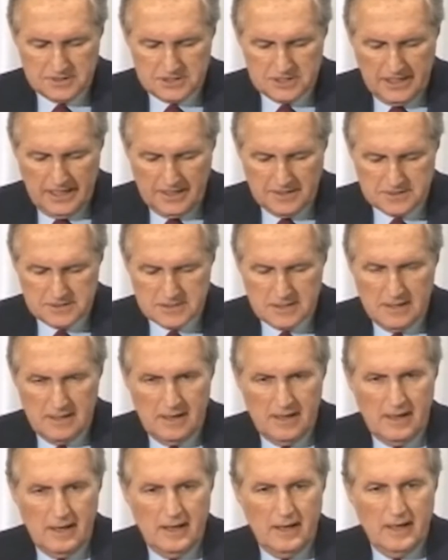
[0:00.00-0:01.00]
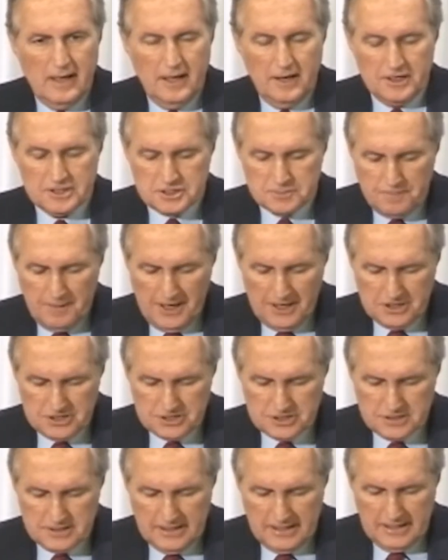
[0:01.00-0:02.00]
States in a
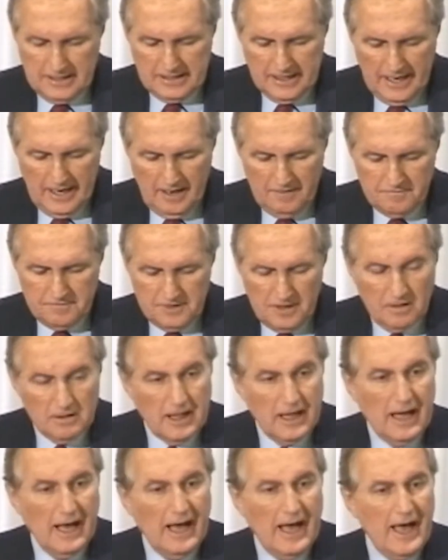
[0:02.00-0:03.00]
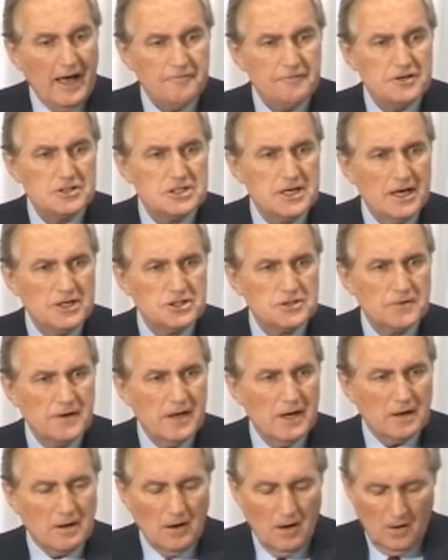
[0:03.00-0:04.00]
speech that he gave nearly a half a
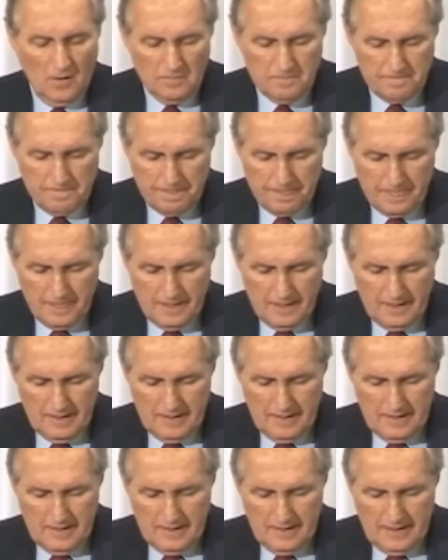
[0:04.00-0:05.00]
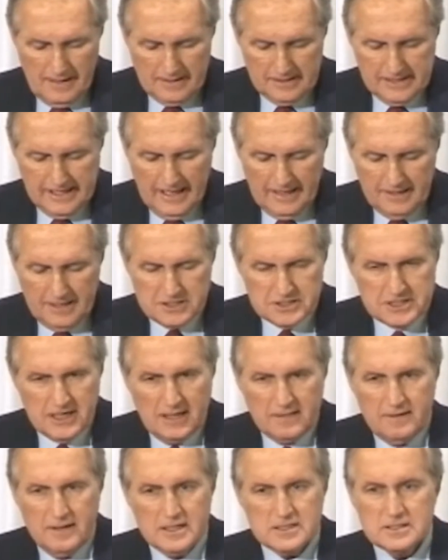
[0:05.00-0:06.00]
century ago. And Kennedy
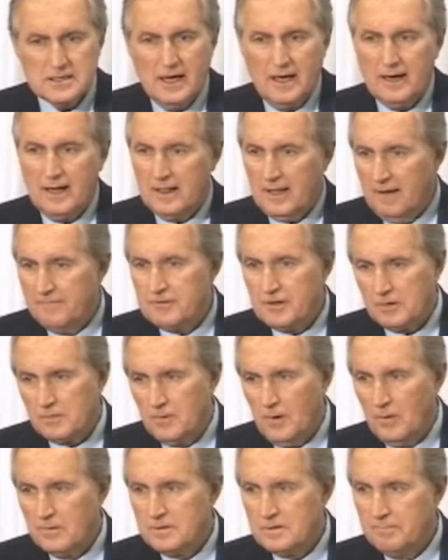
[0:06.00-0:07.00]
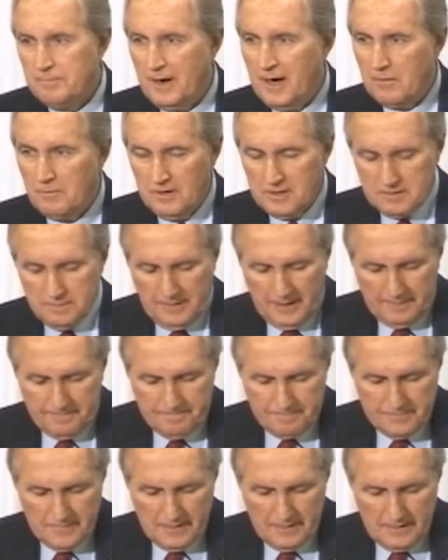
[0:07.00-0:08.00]
said this, and I love the quote, bear with me.
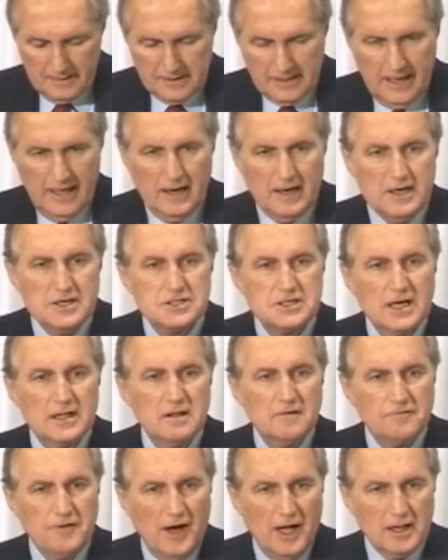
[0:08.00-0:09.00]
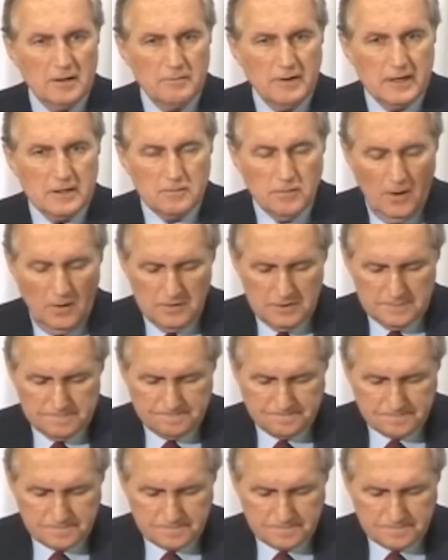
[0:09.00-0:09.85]
Kennedy said the following, quote,